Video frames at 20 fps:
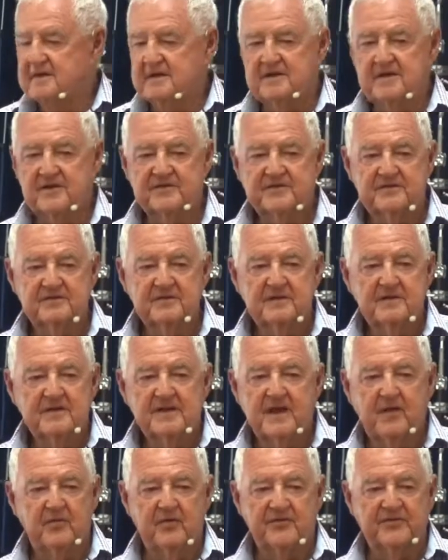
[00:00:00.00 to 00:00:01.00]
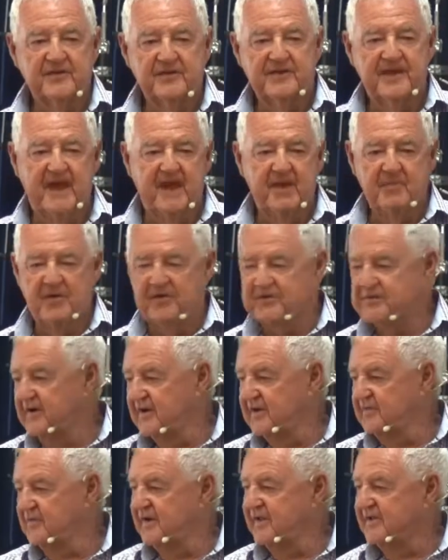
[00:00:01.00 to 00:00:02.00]
And yes, that wasn't there,
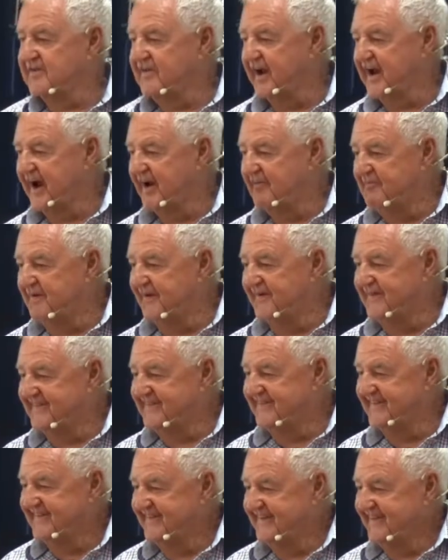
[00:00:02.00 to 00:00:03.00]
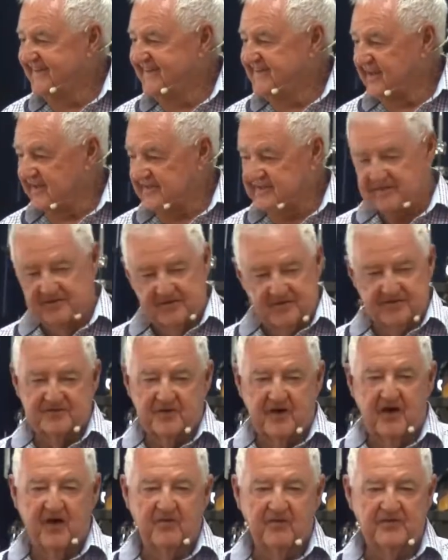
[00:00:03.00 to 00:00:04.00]
Mashadi, when he got up. Like the
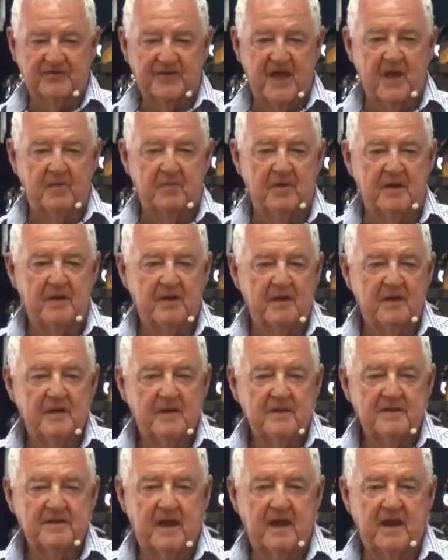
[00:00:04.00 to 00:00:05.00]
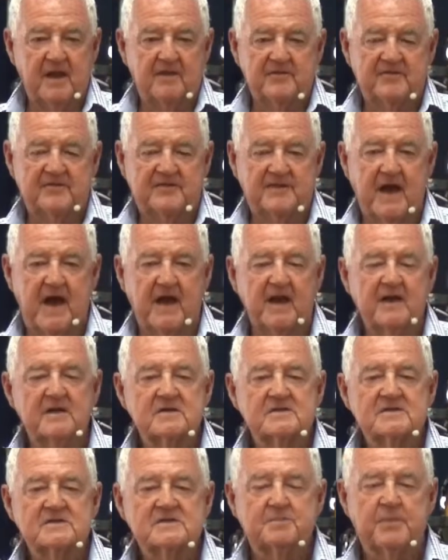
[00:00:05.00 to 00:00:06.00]
desire was there, but then as he started
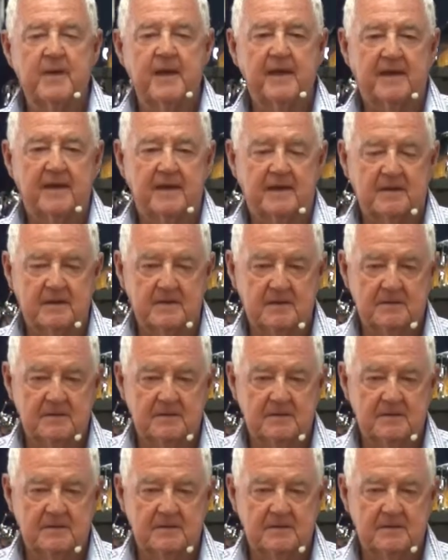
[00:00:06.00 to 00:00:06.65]
to speak it.